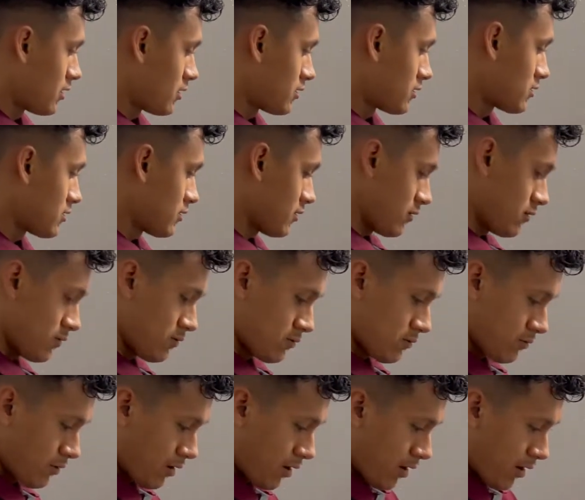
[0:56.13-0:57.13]

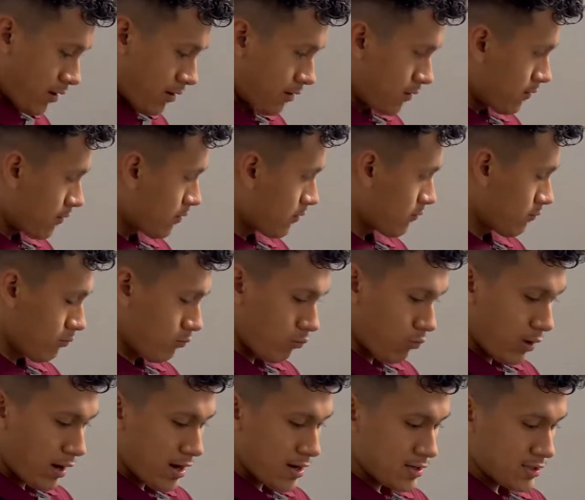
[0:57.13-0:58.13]
So all the
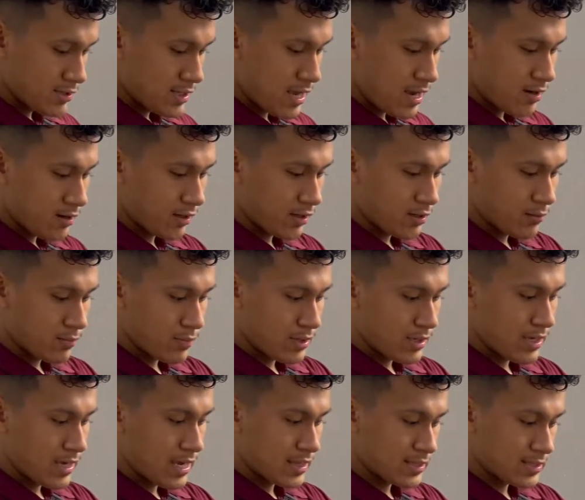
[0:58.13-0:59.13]
wires that are going to
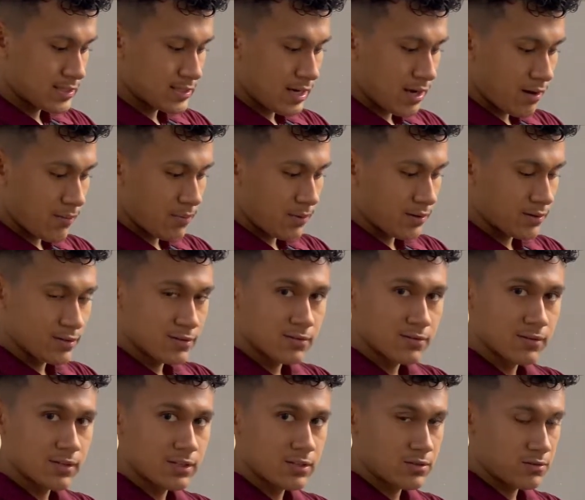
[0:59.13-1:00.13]
be at the top on the
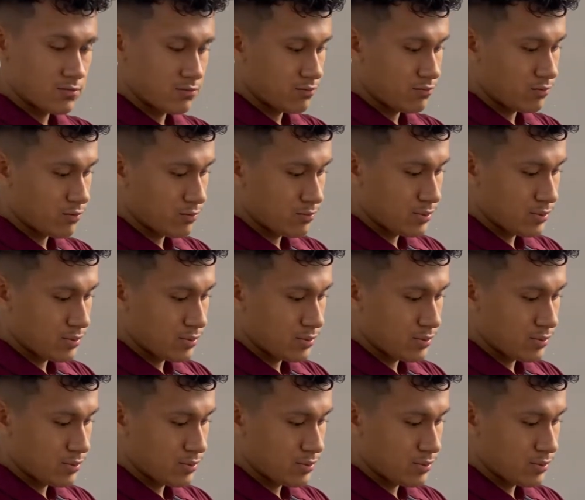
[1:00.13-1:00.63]
switch would